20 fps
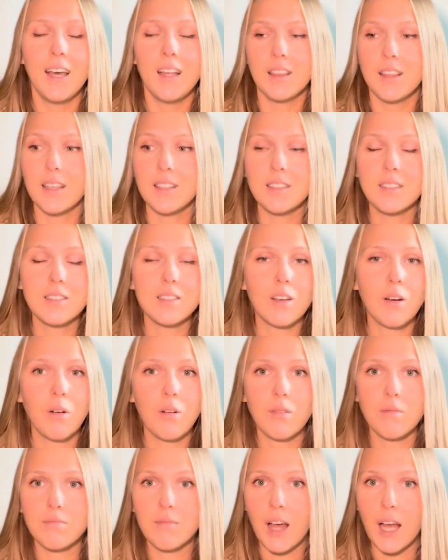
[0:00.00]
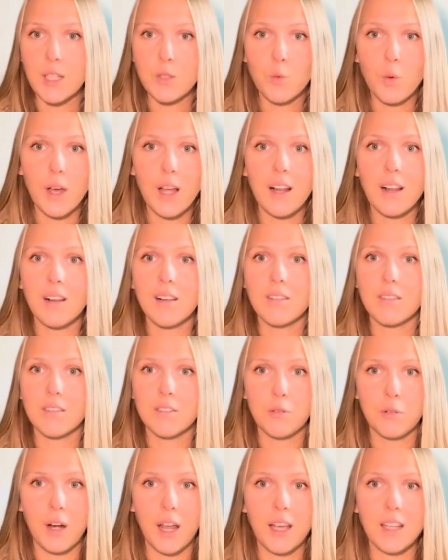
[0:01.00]
This as well
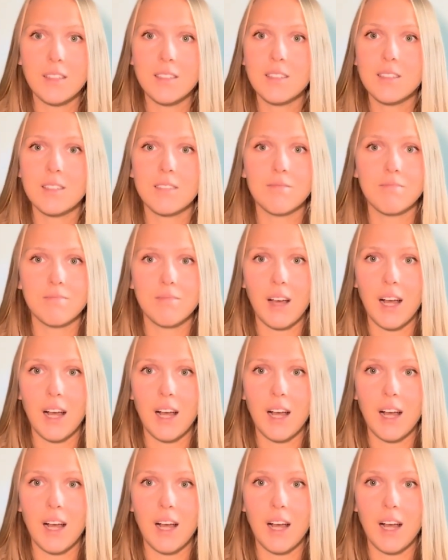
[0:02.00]
creates